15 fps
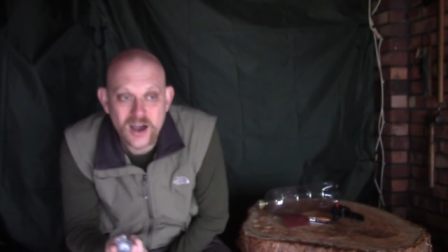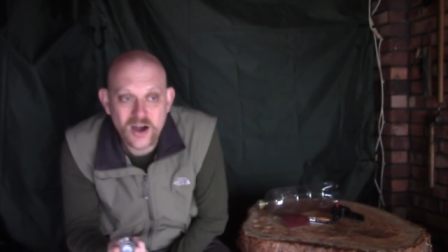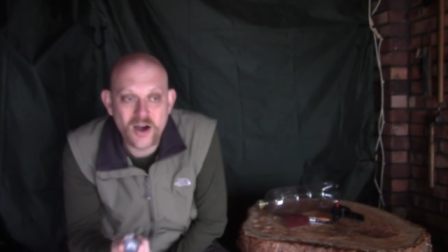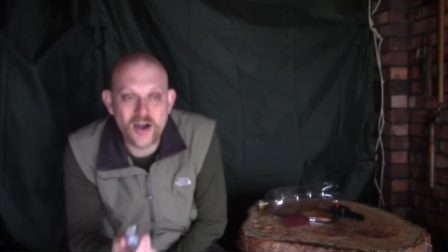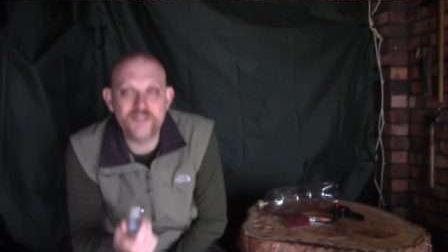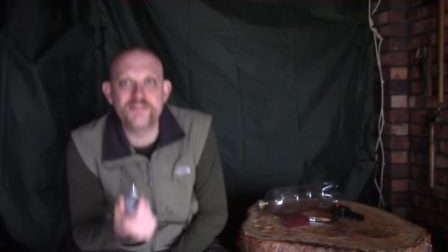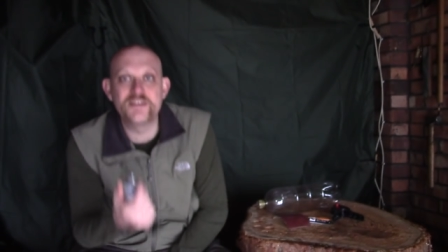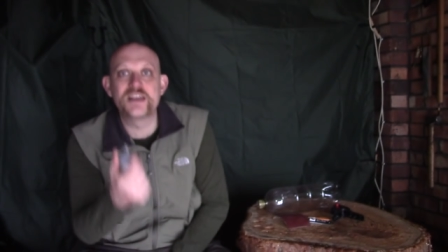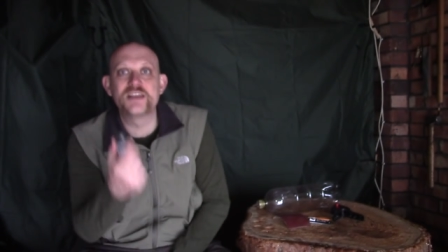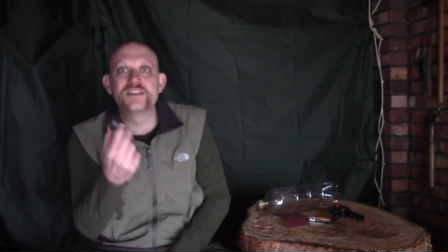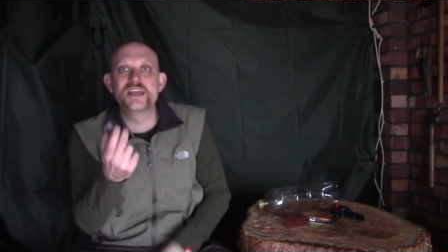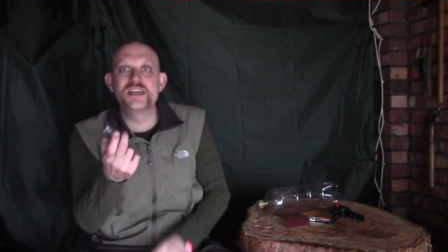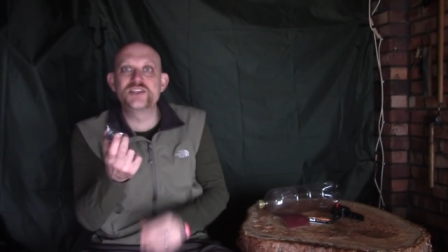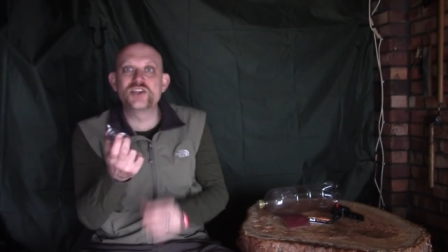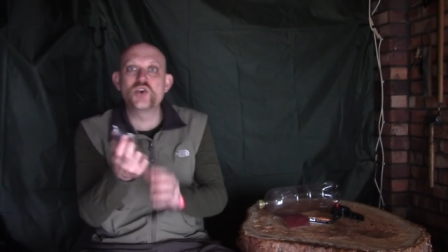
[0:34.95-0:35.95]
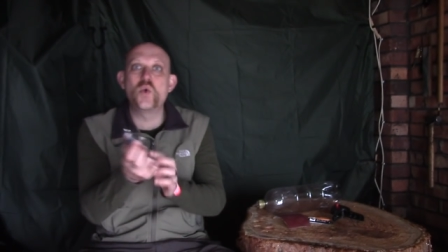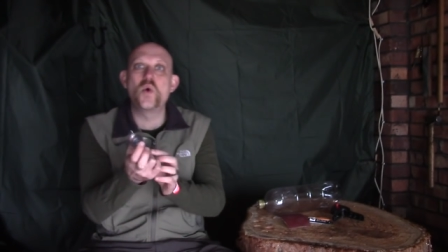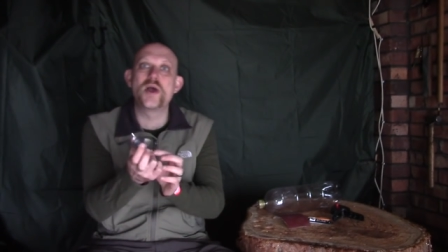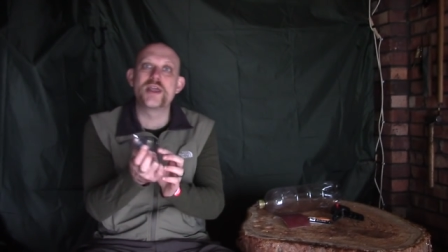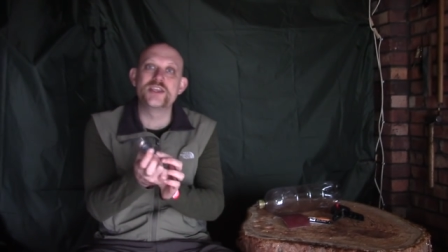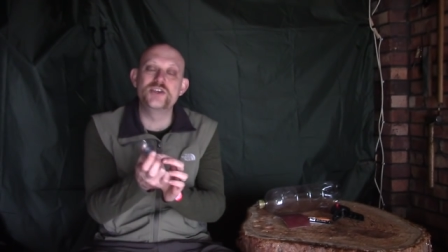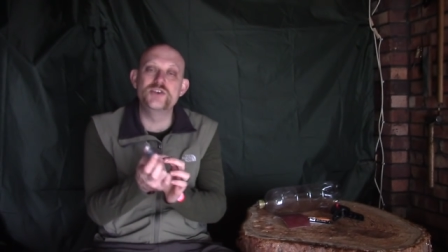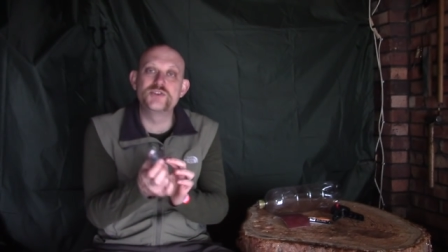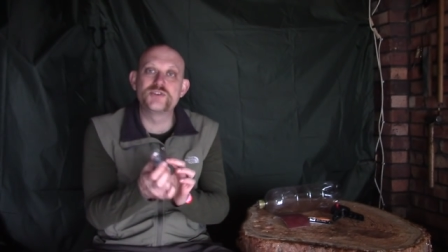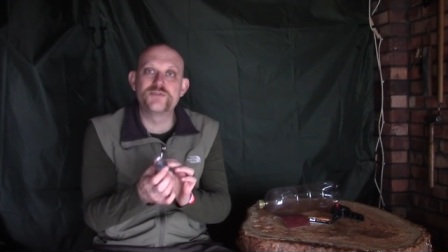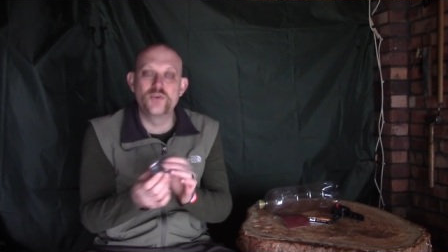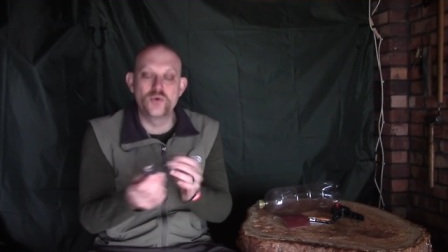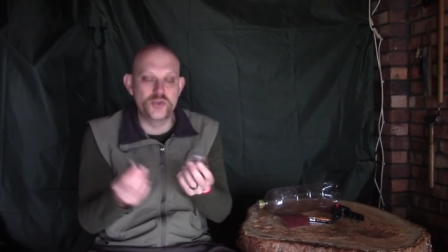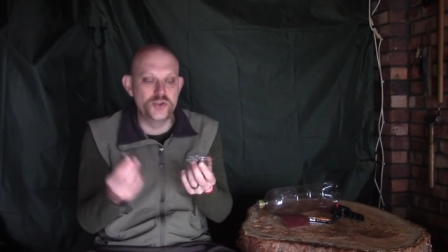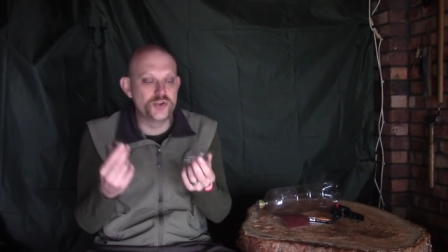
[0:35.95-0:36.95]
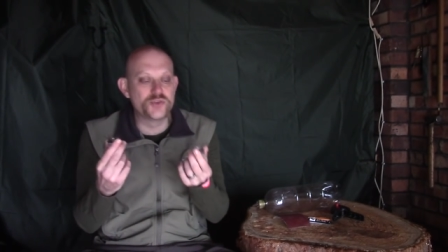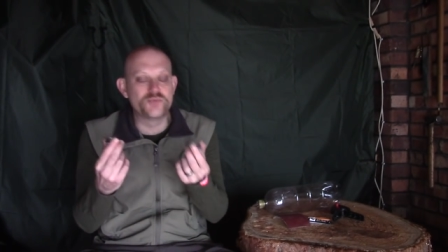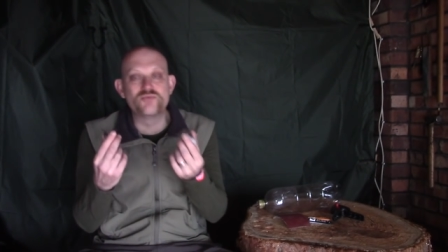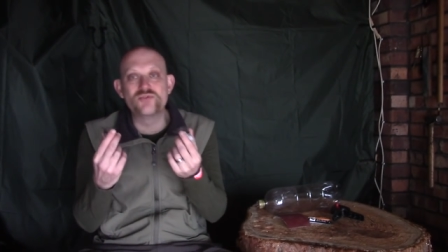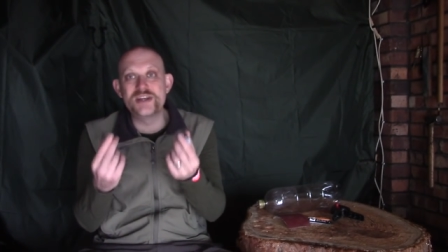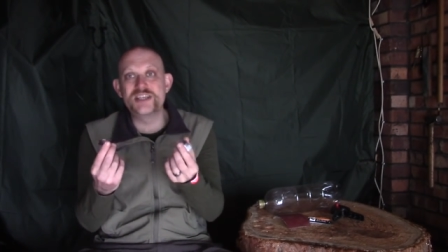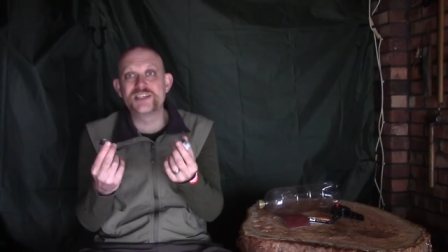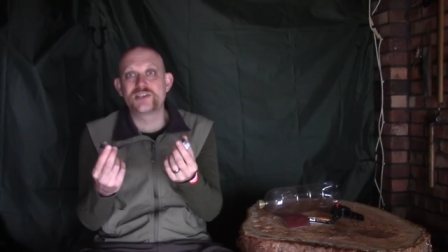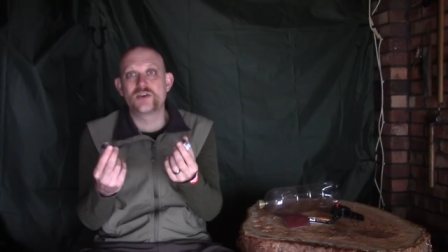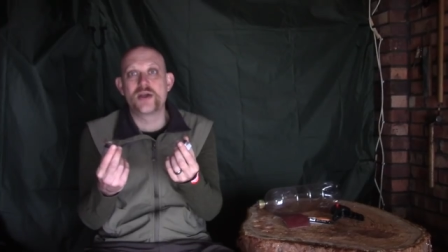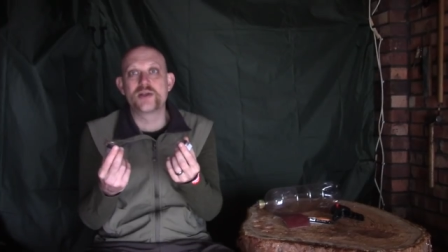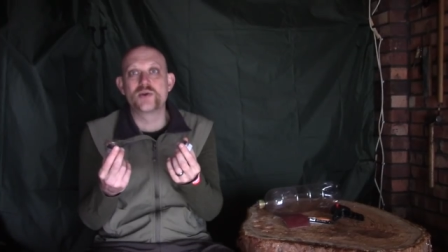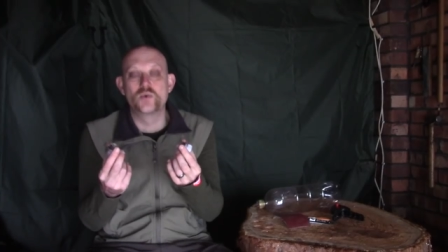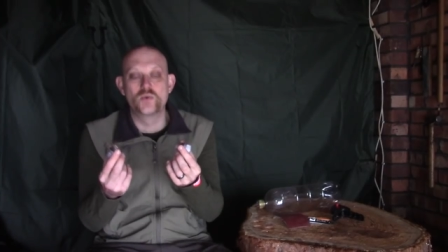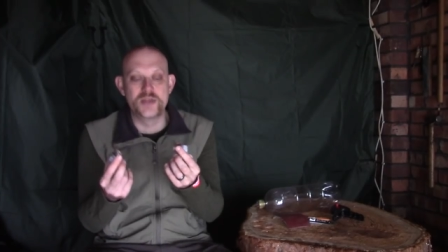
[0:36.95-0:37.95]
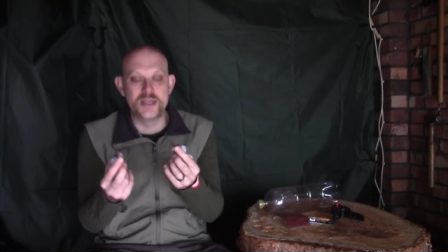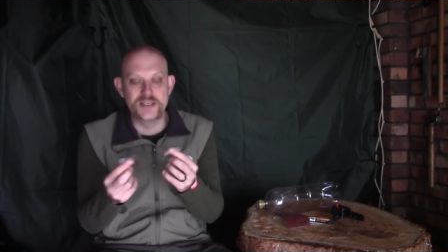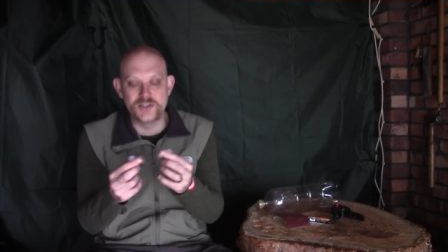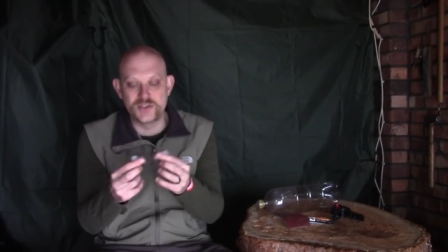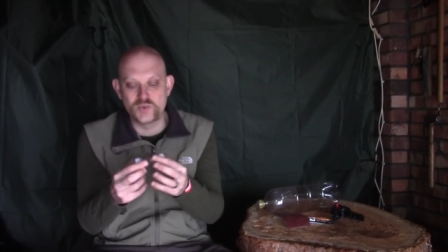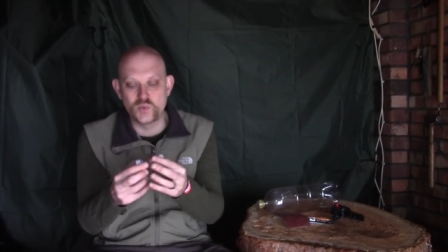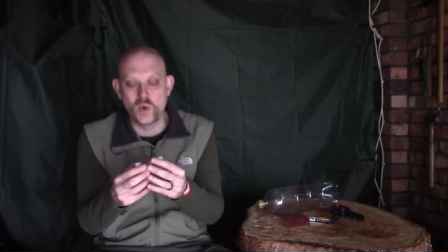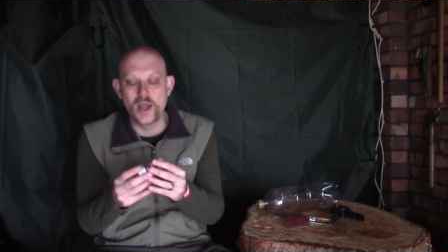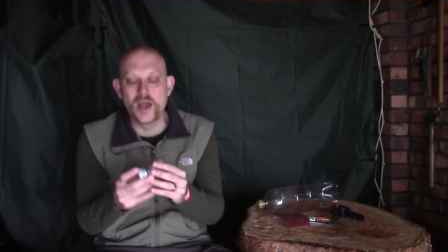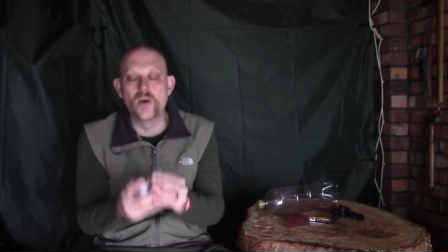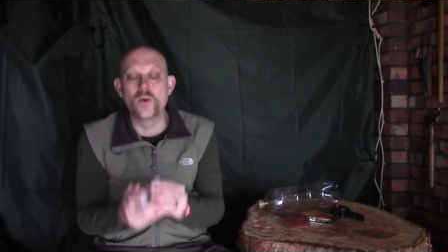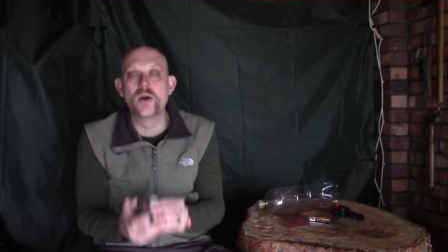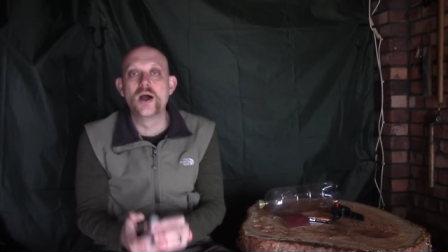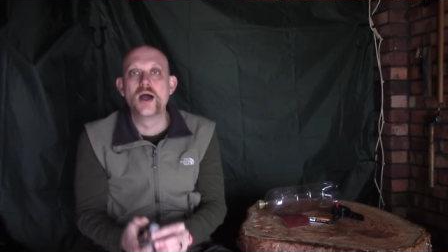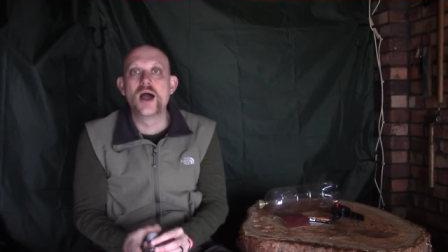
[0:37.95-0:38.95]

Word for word: I figured these are quite useful, you can recycle these as well